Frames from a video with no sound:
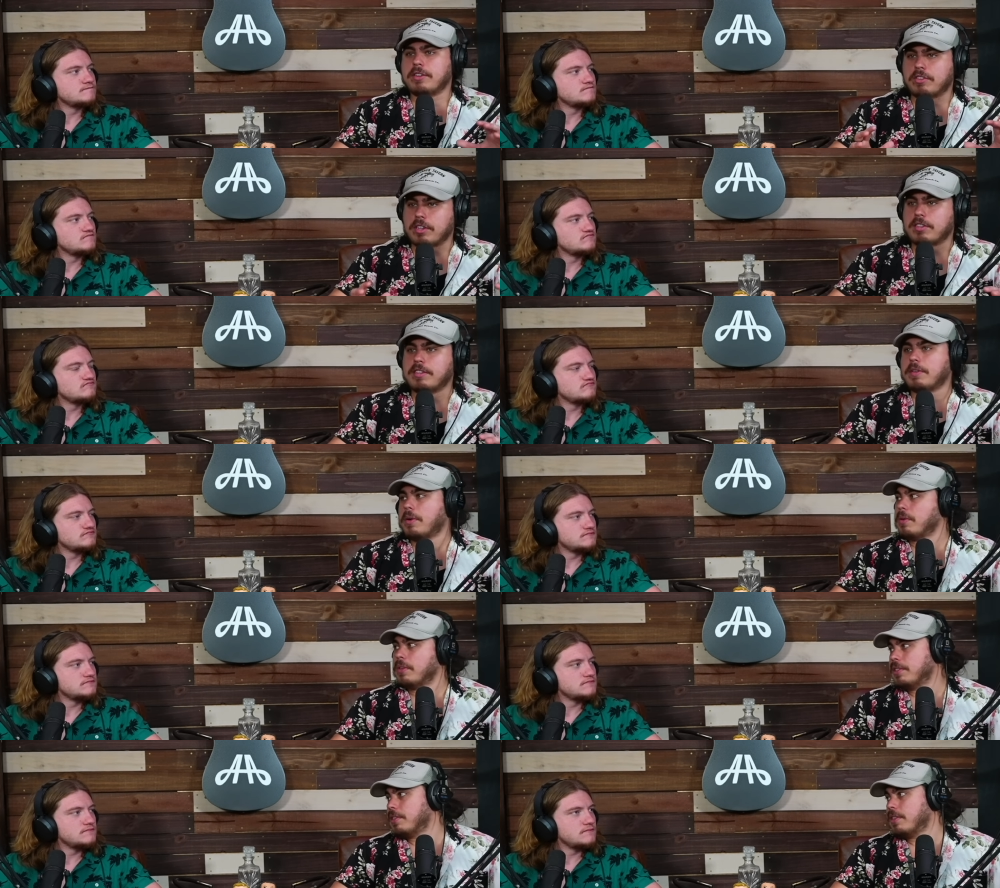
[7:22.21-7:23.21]
Speaker 1: just the
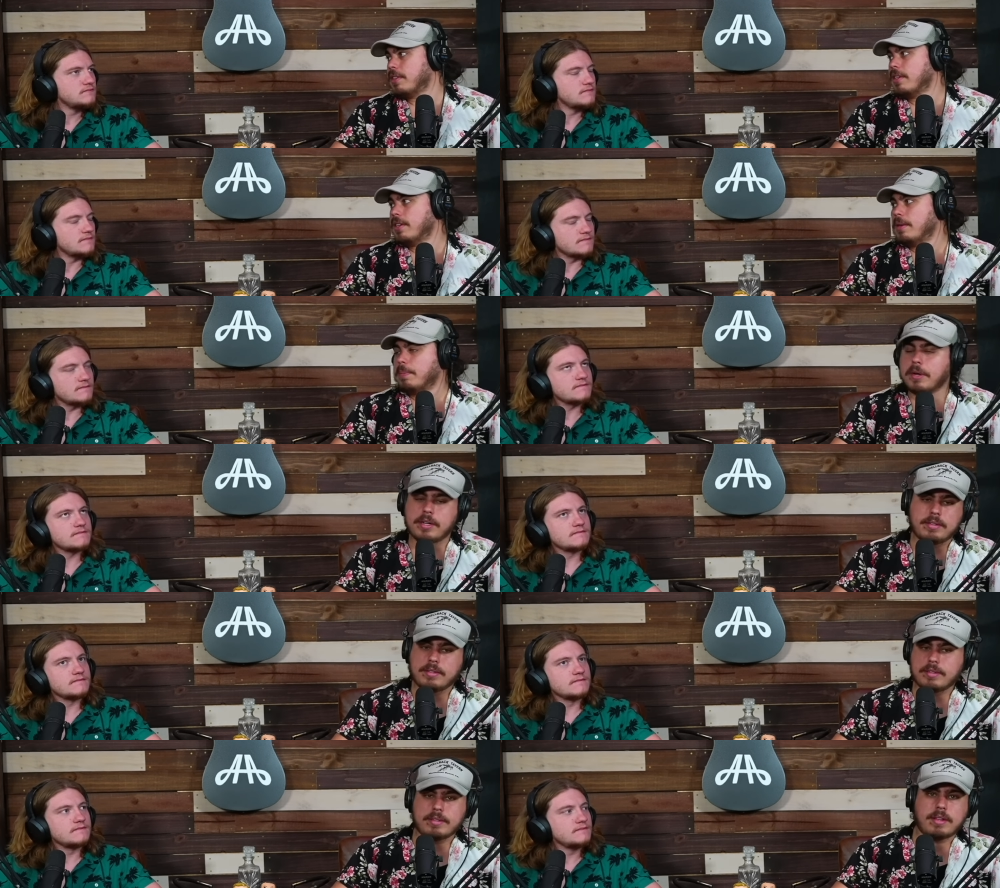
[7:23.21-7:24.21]
vocals. Mm.
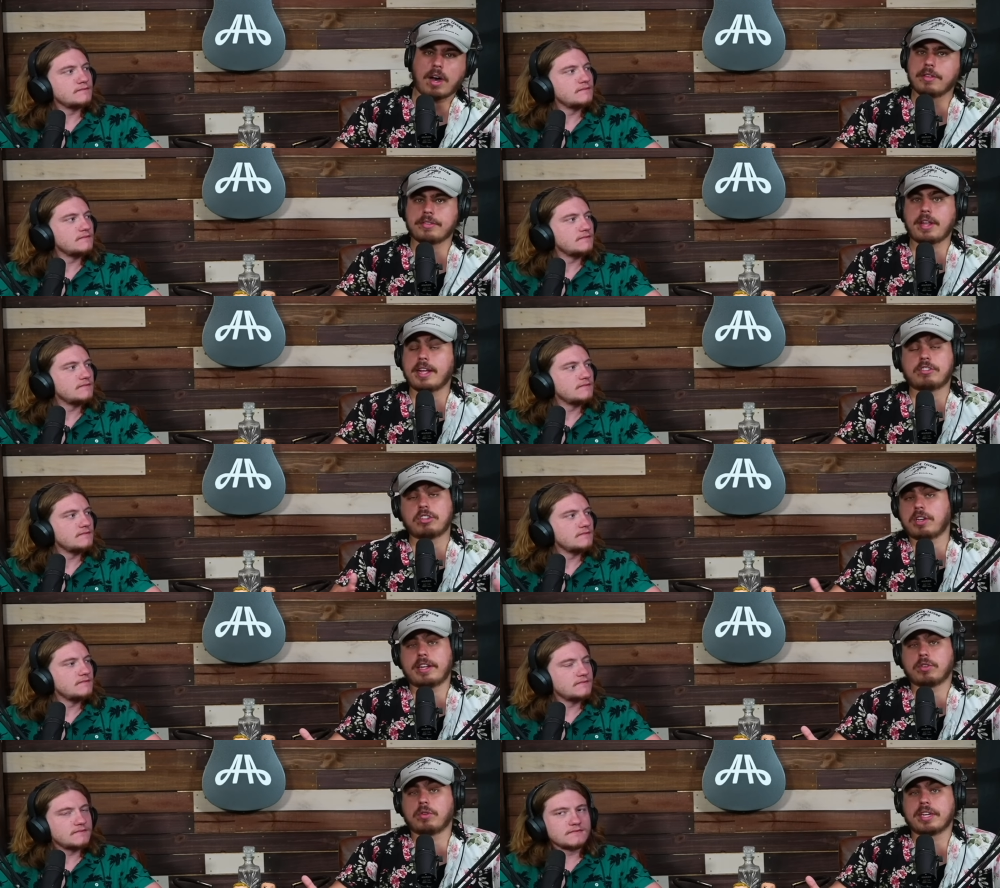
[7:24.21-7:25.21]
But other than it's just
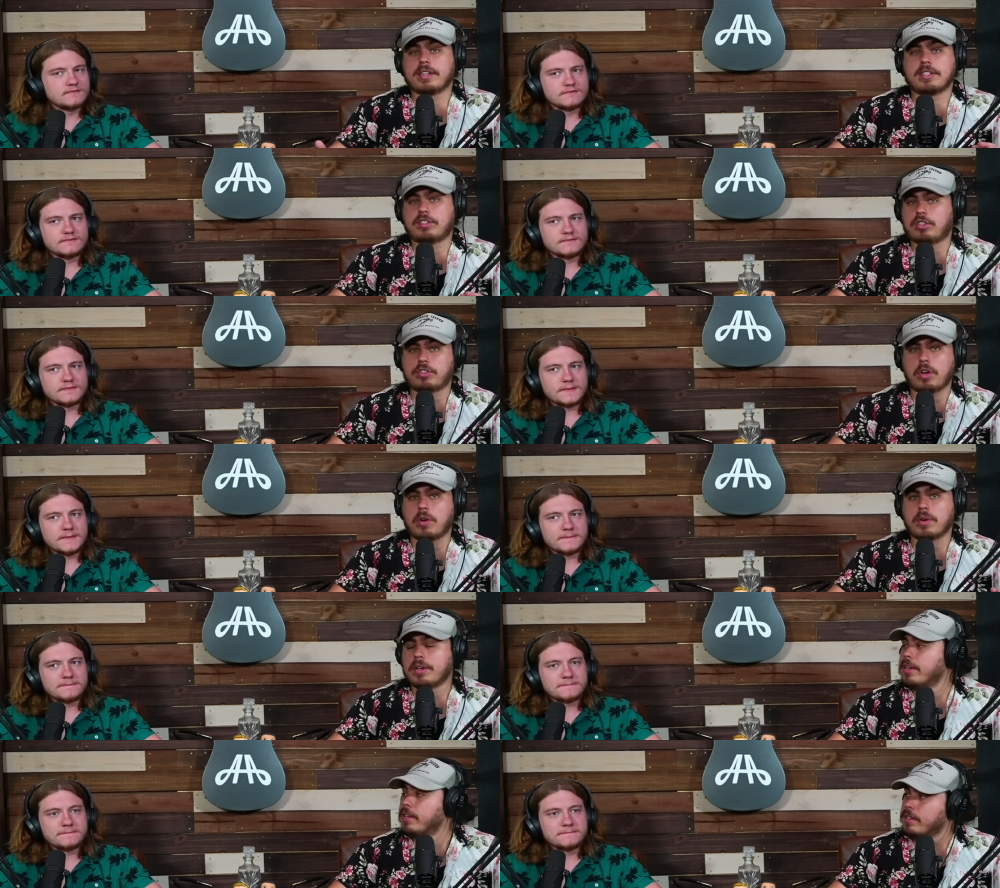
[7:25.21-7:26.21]
it's only because it's so
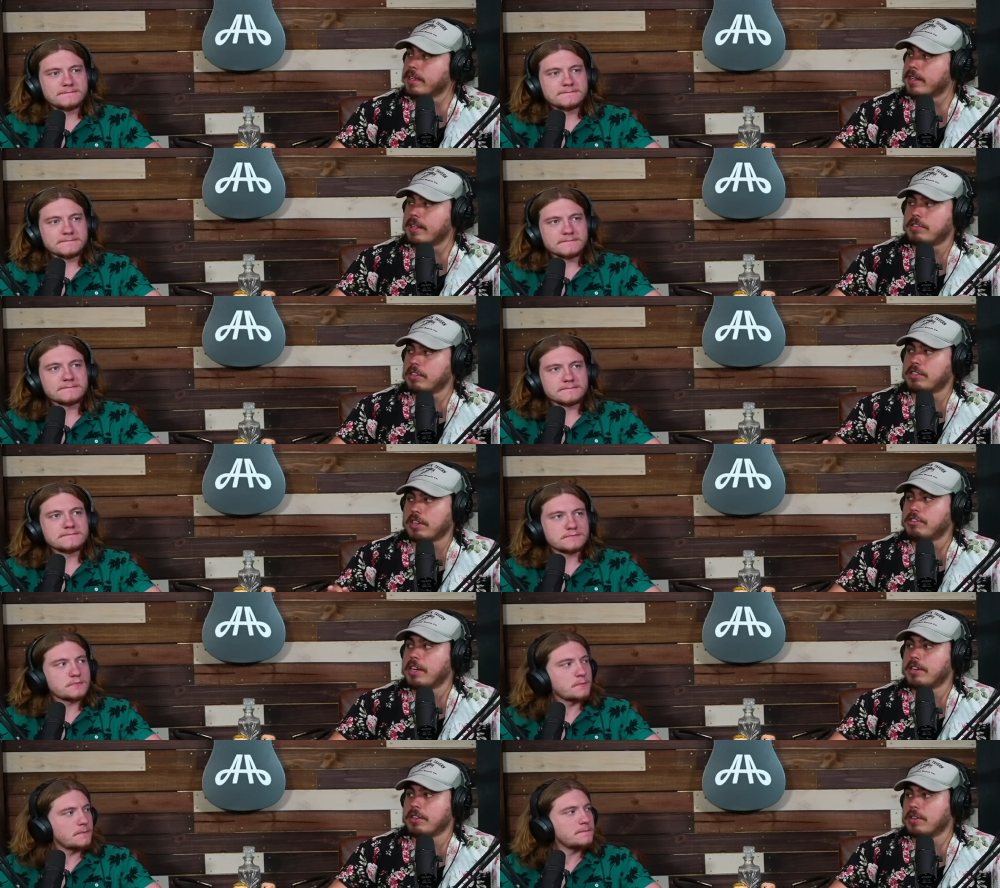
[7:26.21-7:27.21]
good. Like there's mm-hmm. just mm. such
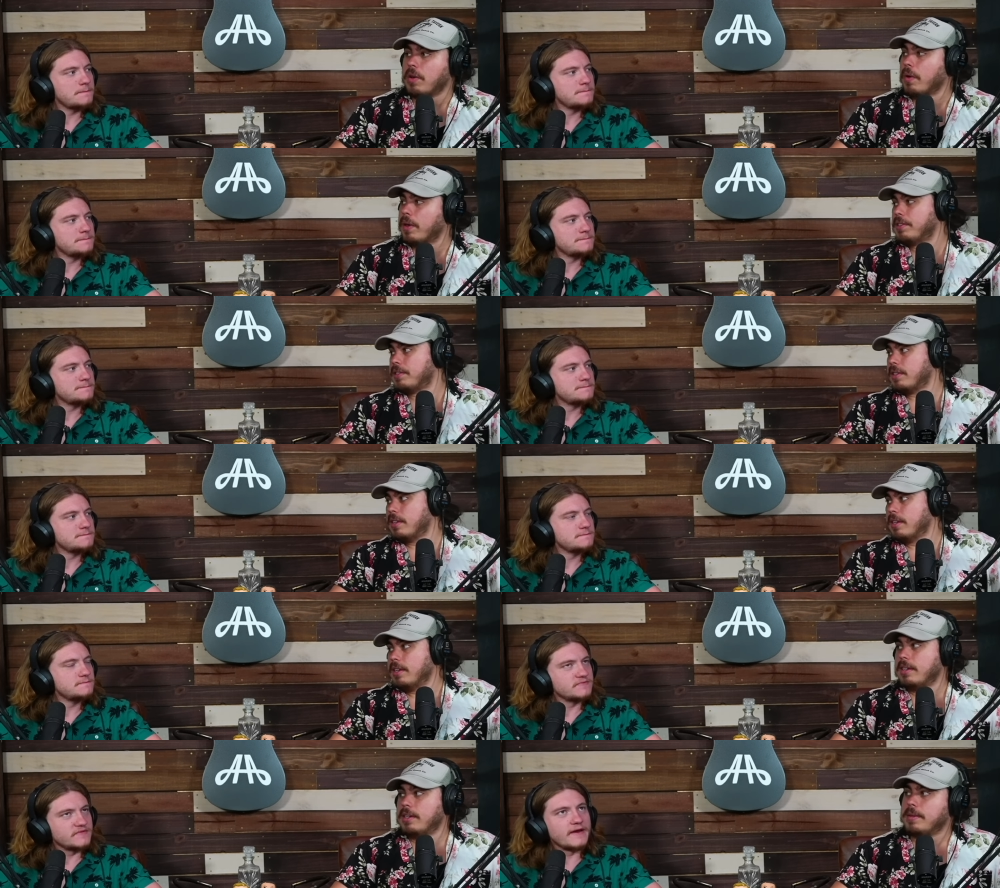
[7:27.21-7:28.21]
a good chorus.
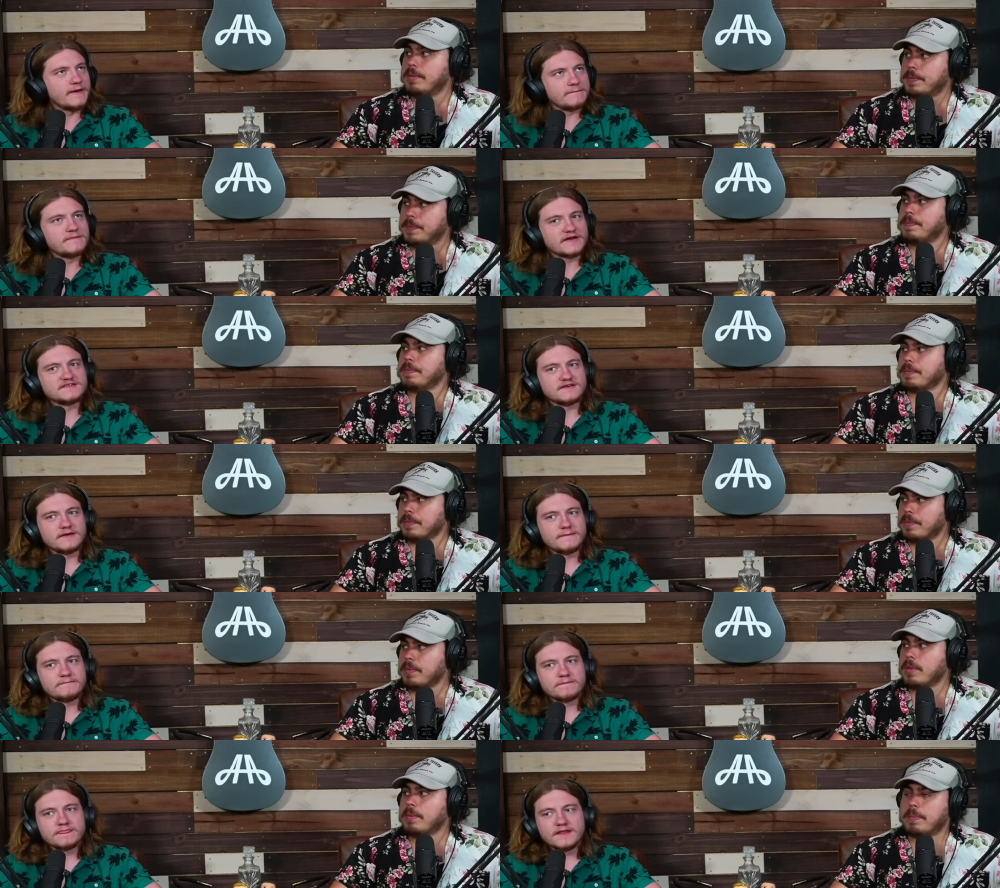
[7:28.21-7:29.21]
Speaker 2: Yeah, I can see that.
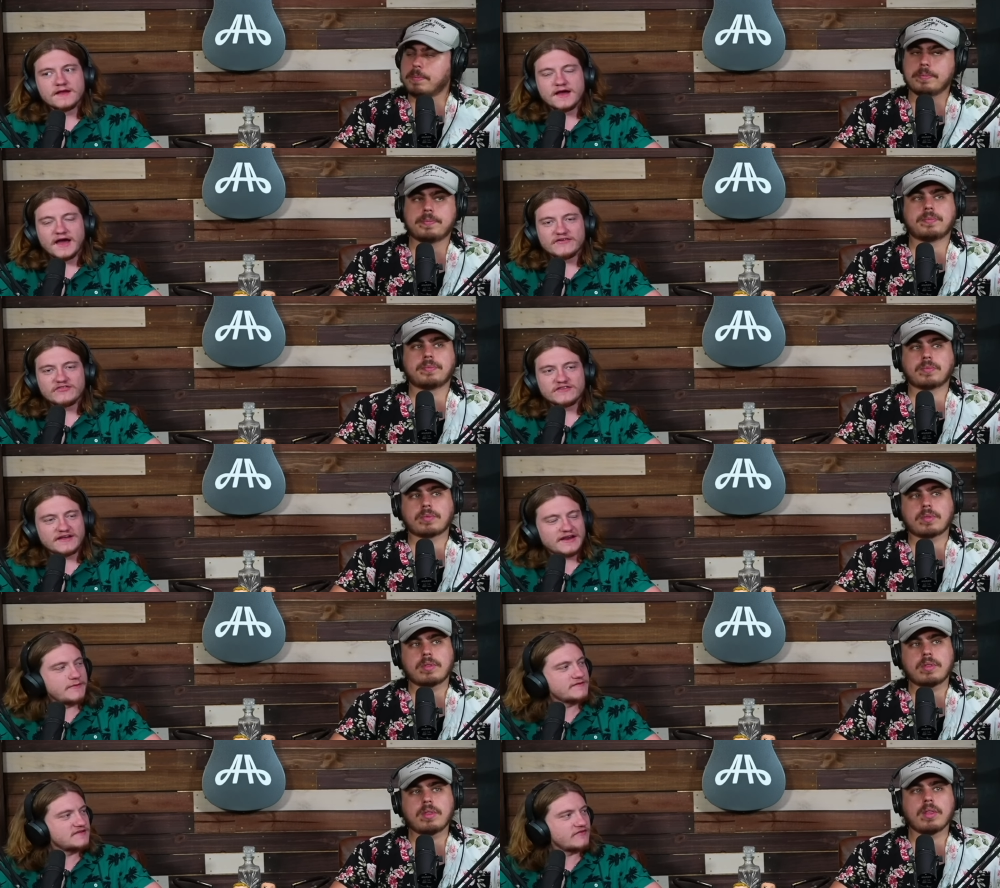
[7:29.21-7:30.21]
I like the
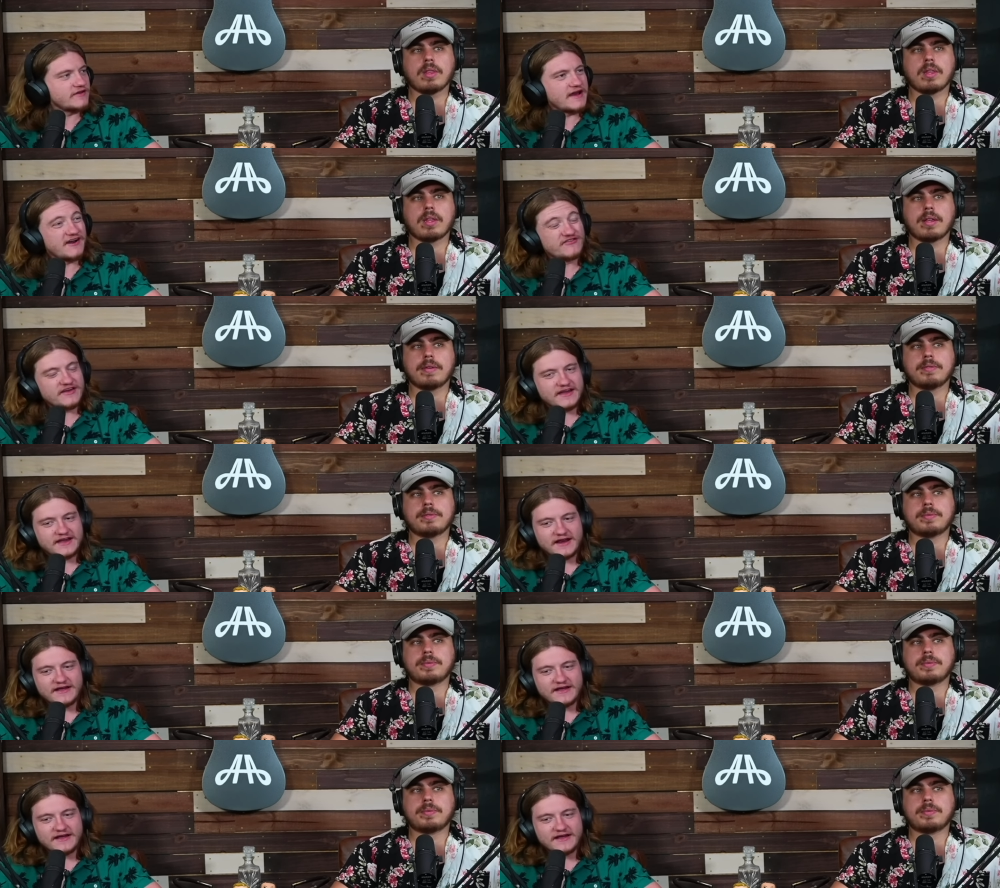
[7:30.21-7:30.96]
dynamics of like how they kind of